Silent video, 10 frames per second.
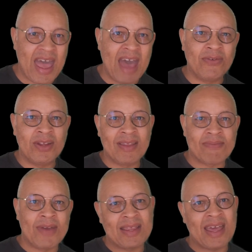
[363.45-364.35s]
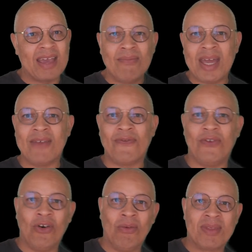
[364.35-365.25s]
evidence may take many
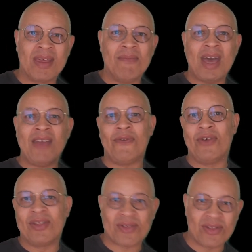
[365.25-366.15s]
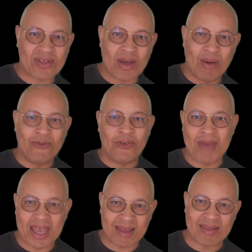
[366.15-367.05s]
forms. It may, for instance, come from
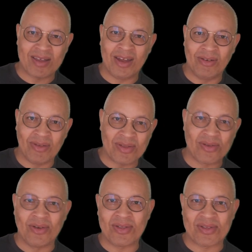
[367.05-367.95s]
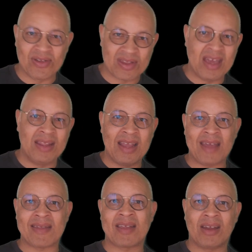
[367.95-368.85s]
external sources in
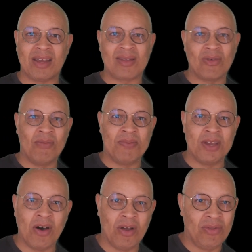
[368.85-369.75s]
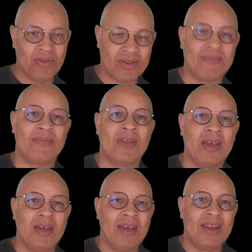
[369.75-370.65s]
their studies or beyond.
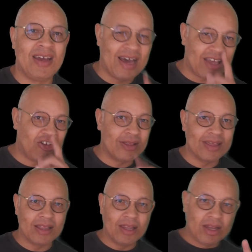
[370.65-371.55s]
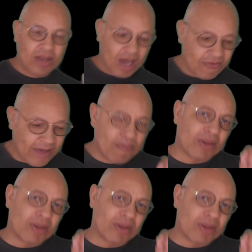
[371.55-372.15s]
Now, I actually think that the November